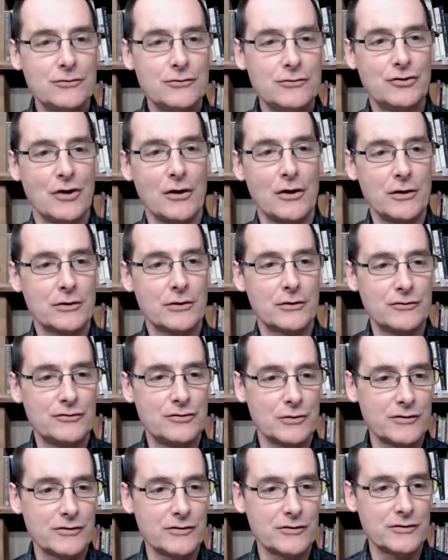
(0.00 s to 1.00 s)
Doru, could
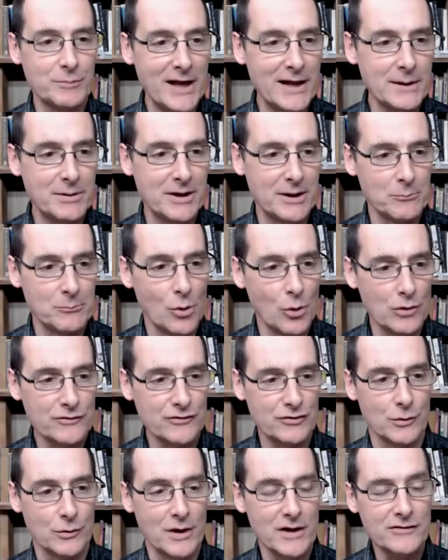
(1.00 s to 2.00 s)
you explain a bit more
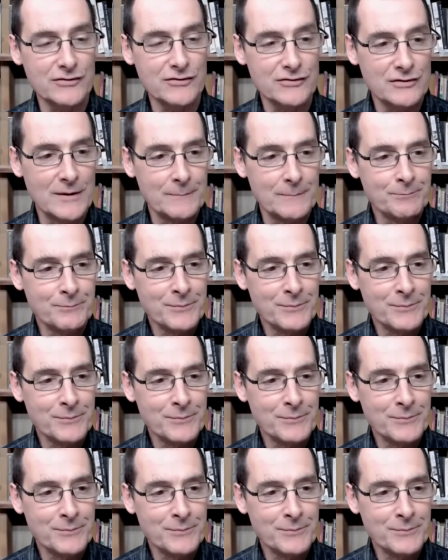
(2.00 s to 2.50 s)
to us